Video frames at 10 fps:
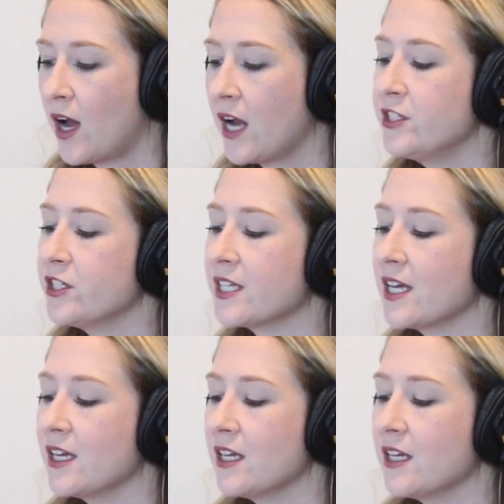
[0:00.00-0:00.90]
I just
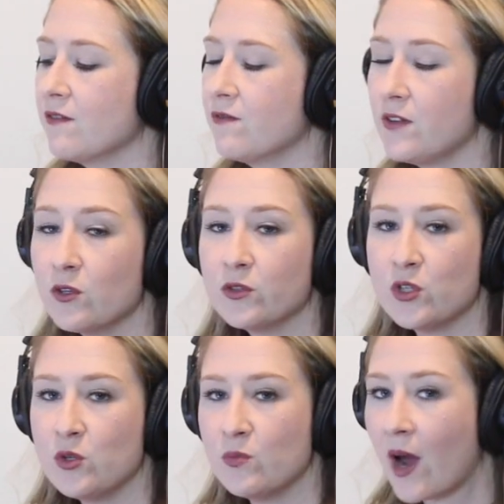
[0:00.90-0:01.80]
feel
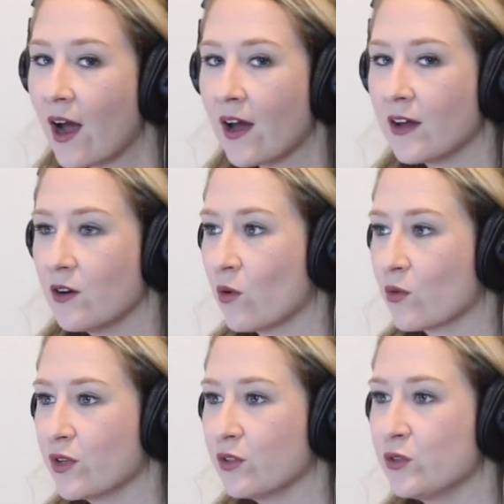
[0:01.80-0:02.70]
too bad
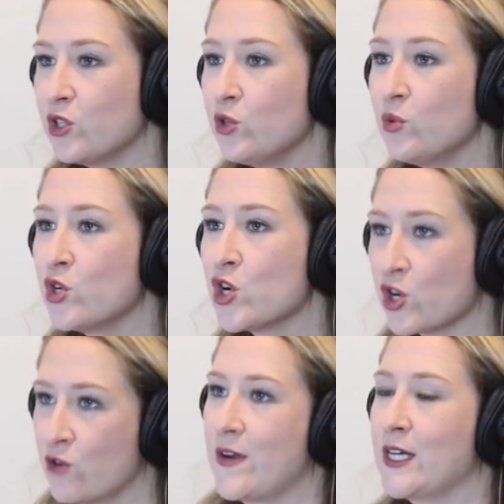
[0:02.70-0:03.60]
or feel too
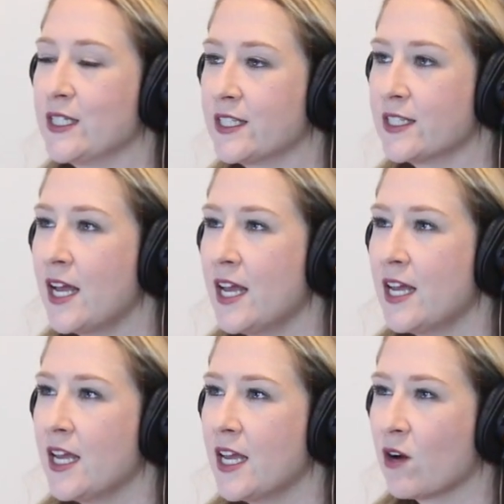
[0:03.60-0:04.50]
nervous
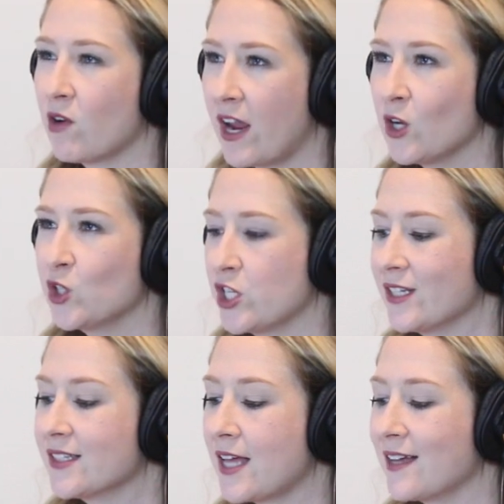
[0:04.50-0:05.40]
or
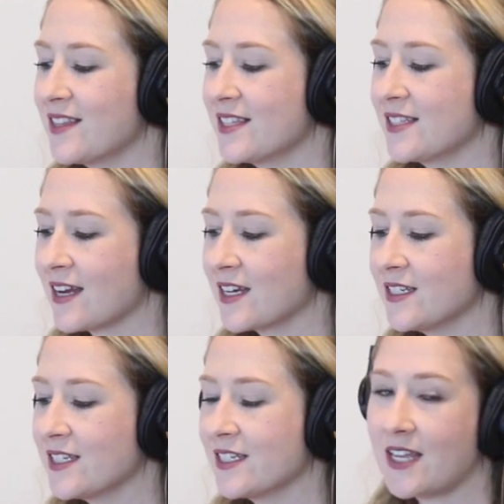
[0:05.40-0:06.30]
anxious at the
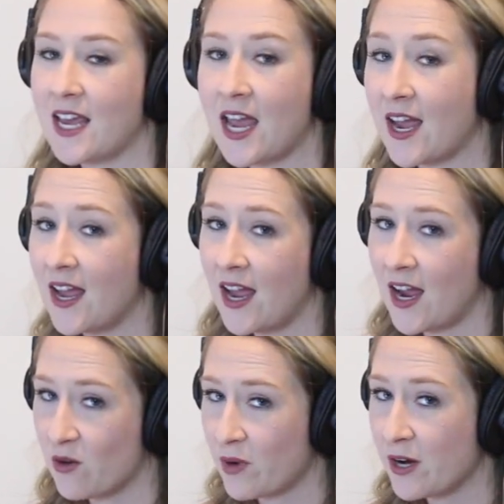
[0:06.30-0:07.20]
second to say
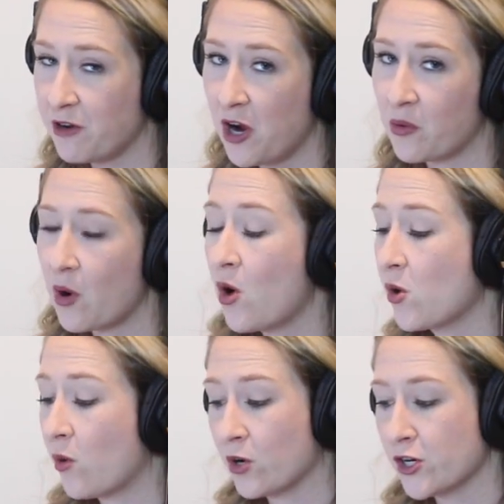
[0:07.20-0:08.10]
outright no
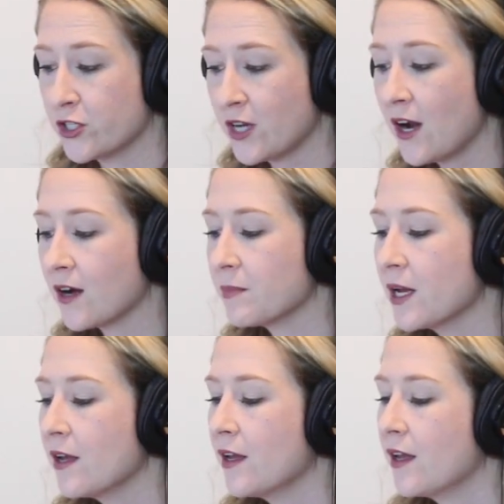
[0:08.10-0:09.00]
or
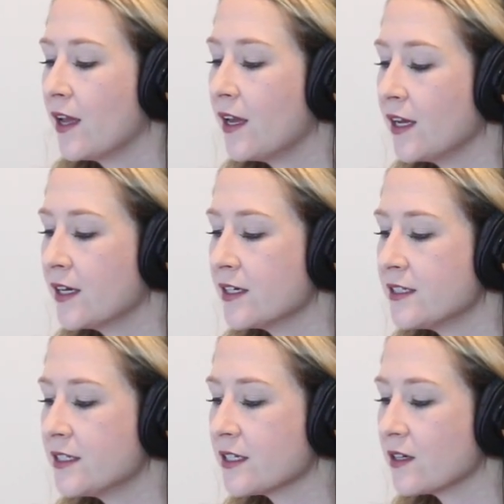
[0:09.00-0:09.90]
stop.
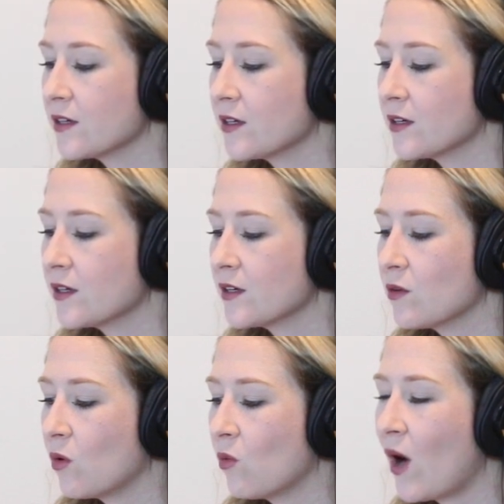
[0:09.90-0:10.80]
And
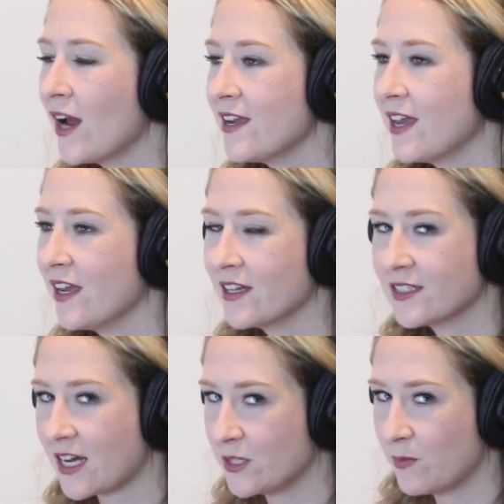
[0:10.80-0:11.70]
why
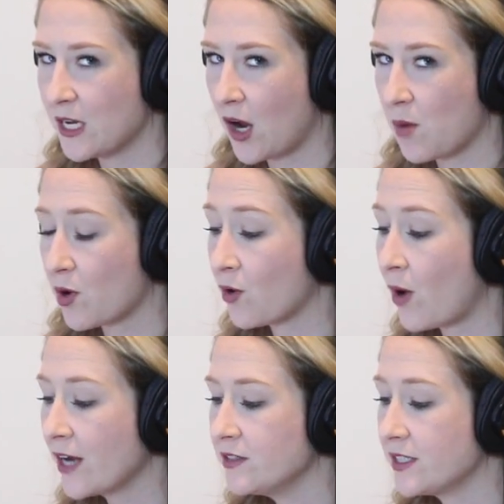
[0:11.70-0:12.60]
can't I speak up, or
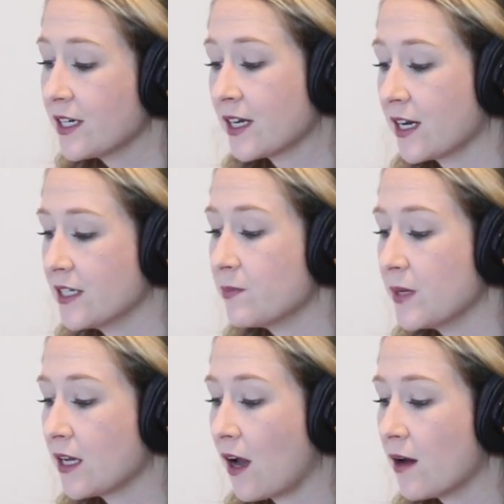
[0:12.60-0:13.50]
why didn't I
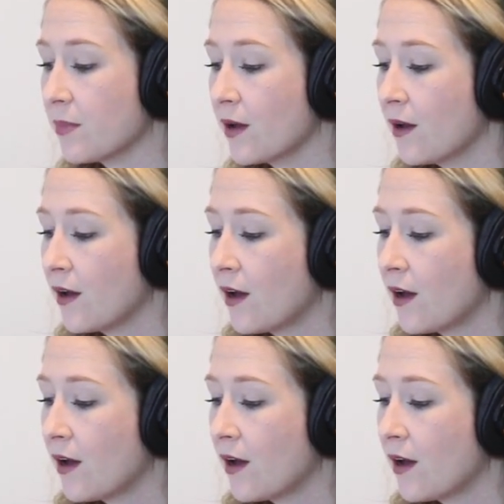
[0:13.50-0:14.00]
speak up?